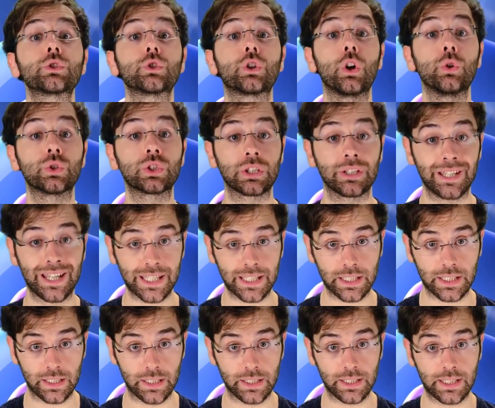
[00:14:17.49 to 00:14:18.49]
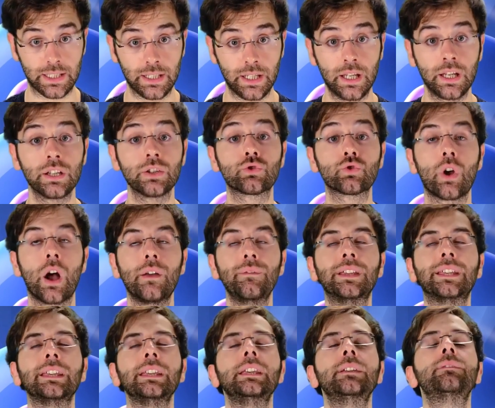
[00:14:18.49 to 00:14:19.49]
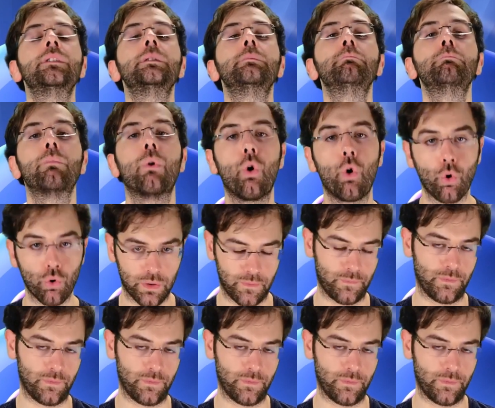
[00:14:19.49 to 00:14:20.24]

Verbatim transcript: to go senescent, driving even more